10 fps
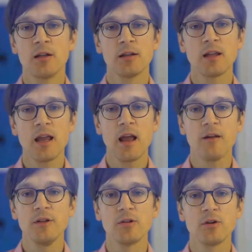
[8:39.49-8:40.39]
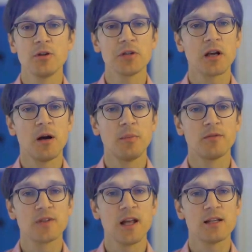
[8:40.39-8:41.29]
that I have introduced a couple
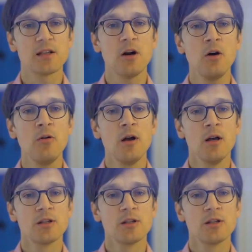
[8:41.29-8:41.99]
of slides ago.